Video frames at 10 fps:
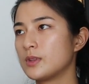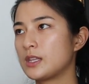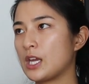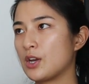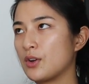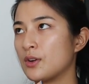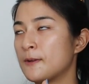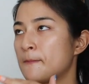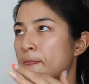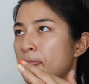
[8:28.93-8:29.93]
they're
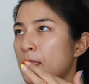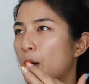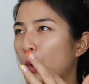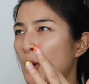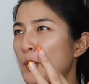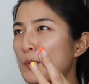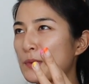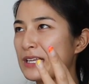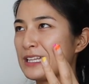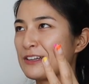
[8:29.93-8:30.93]
all
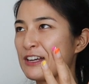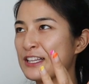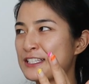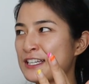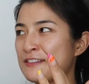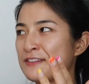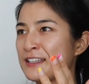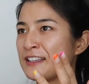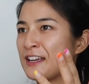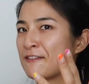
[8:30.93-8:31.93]

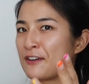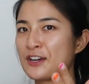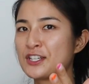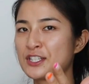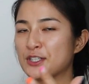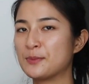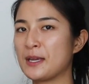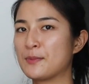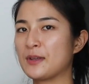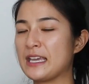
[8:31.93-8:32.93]
relatively like very chill people,